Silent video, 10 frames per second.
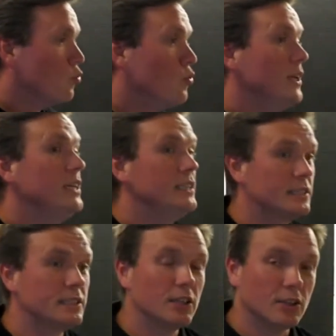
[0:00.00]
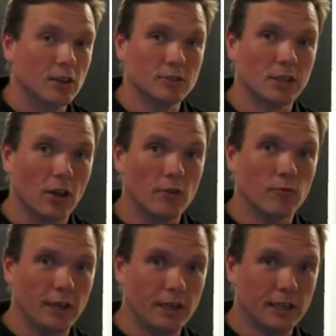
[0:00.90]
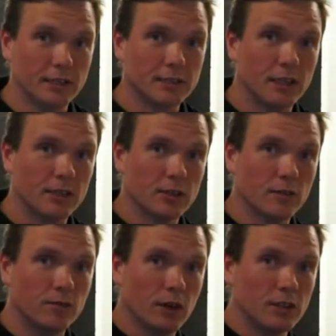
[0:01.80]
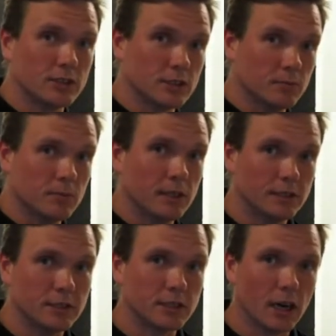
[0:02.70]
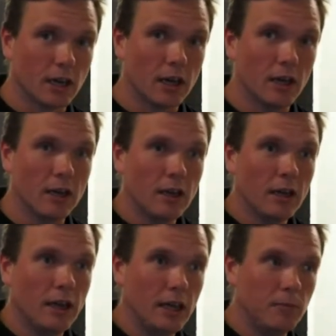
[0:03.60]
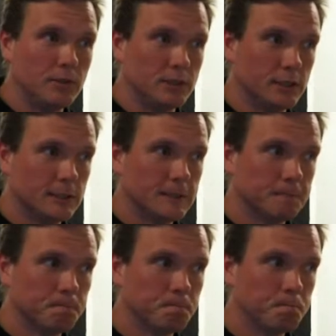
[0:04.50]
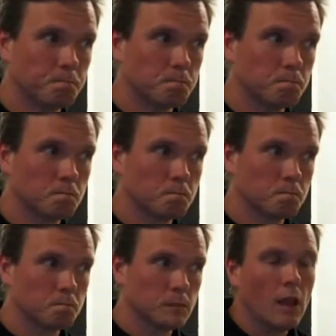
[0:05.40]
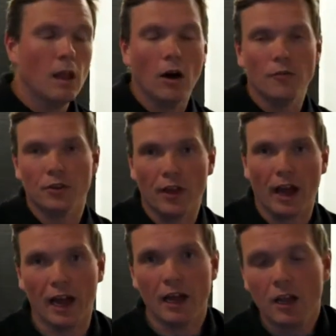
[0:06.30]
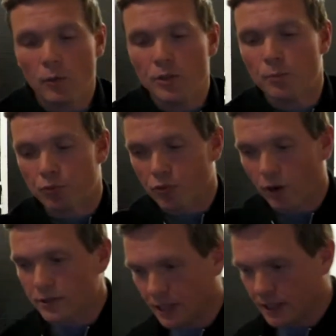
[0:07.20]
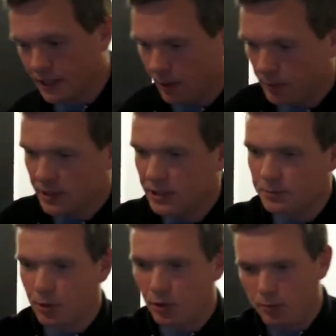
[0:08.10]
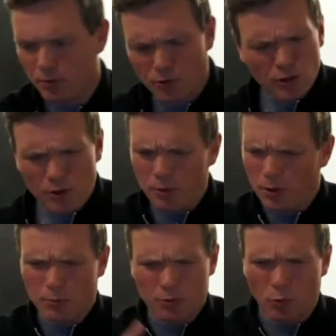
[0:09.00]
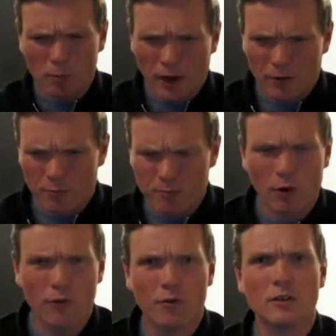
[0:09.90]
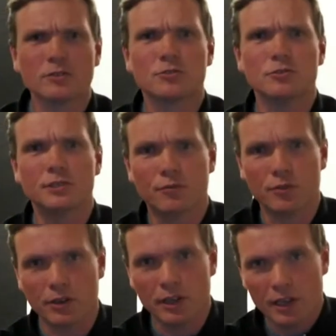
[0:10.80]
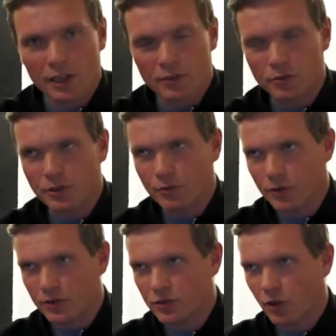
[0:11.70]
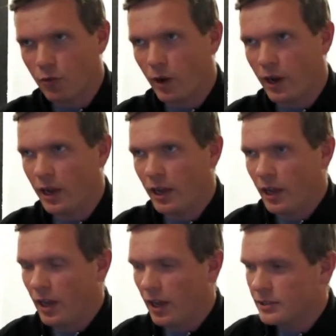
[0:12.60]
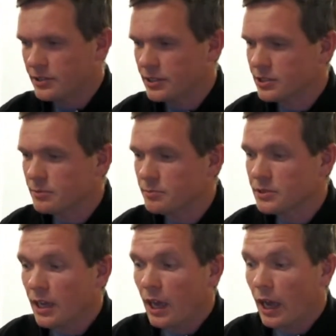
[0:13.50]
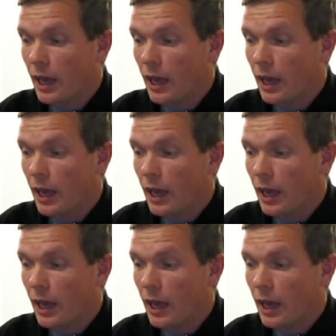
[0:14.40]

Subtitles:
reads those light readings and converts them into color images. After that, when you process the images and put them through, you can put them through all manner of profiles through different software systems,